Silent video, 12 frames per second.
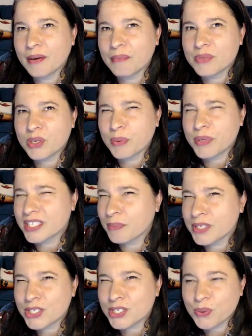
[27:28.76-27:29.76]
So when
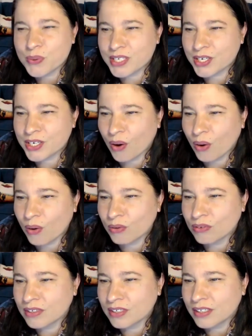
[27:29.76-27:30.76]
someone scores a
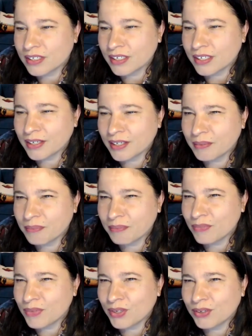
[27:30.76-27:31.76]
goal,
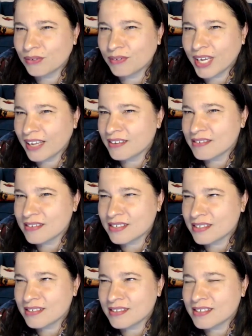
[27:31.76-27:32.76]
you get
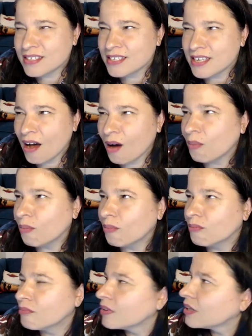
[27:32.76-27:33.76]

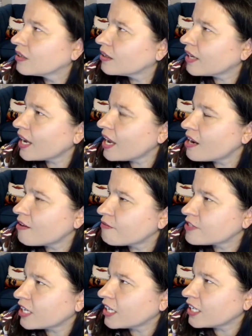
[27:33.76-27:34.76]
some
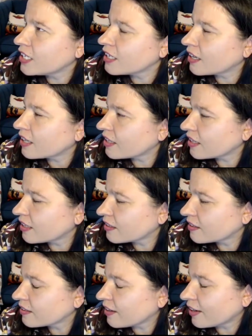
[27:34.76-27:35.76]
NFT, I think.
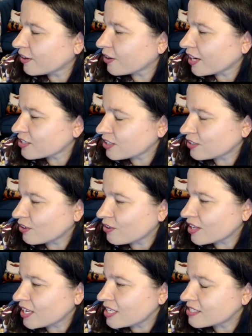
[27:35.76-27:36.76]
I don't actually know
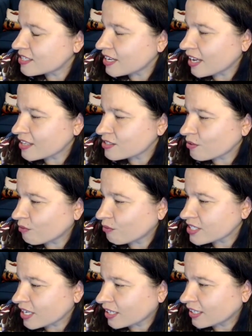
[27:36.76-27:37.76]
the ins and outs of
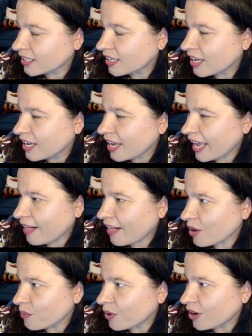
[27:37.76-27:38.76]
exactly how
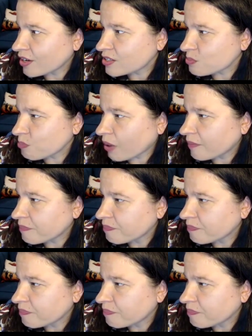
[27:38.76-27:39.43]
that works, but